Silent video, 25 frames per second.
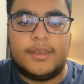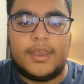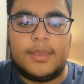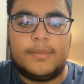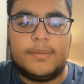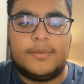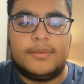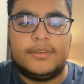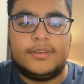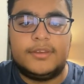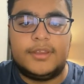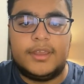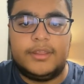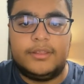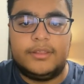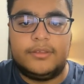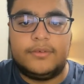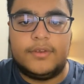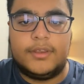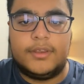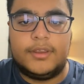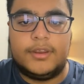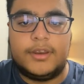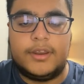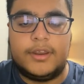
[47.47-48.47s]
I'm in 10th
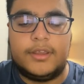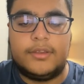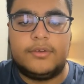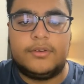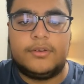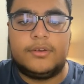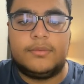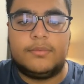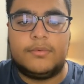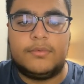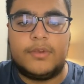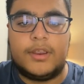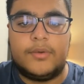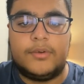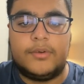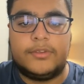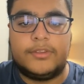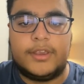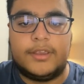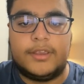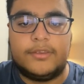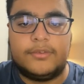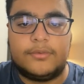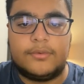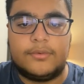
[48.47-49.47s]
grade and I go to Briarwoods
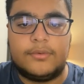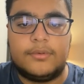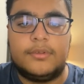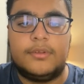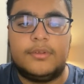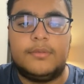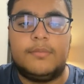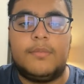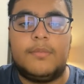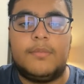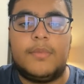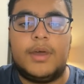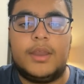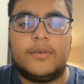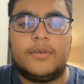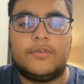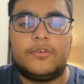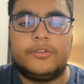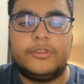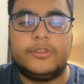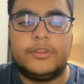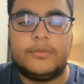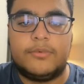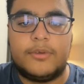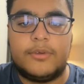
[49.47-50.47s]
High School. My
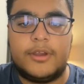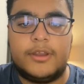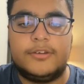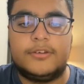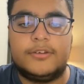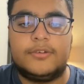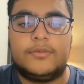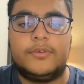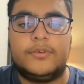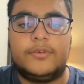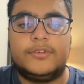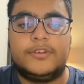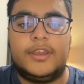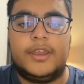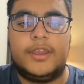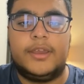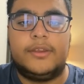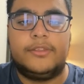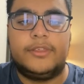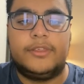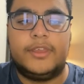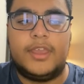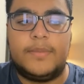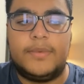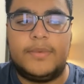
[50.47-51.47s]
role in the project was to
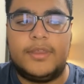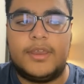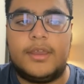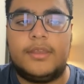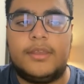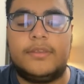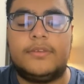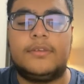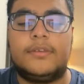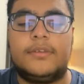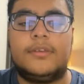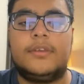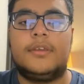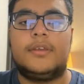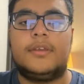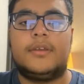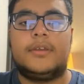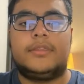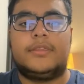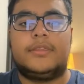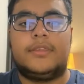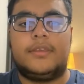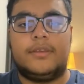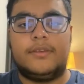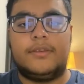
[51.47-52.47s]
handle the APIs.
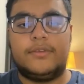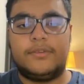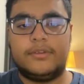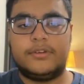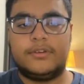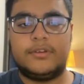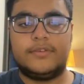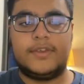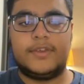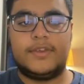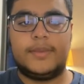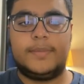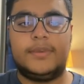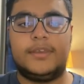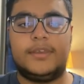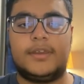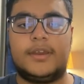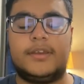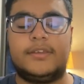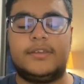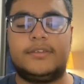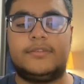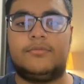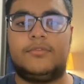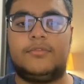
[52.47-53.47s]
The usage of
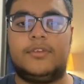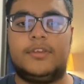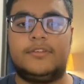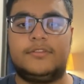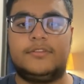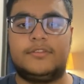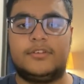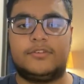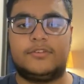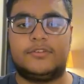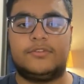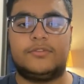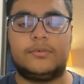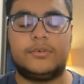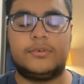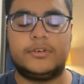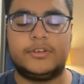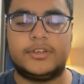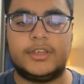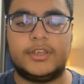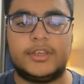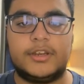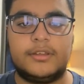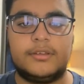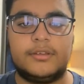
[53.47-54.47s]
APIs is to sort
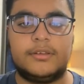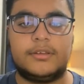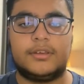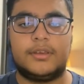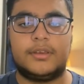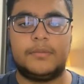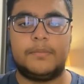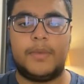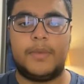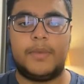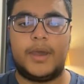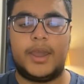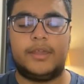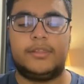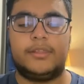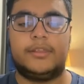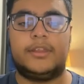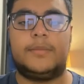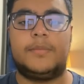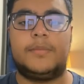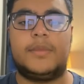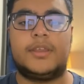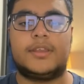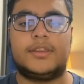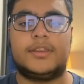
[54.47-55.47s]
data, compile it,
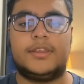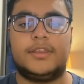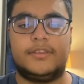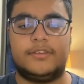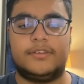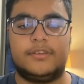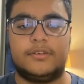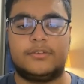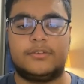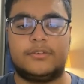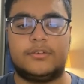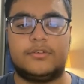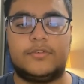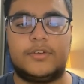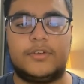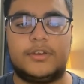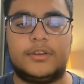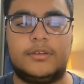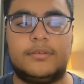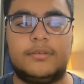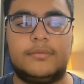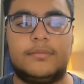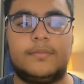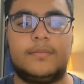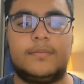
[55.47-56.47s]
and make it easier to run.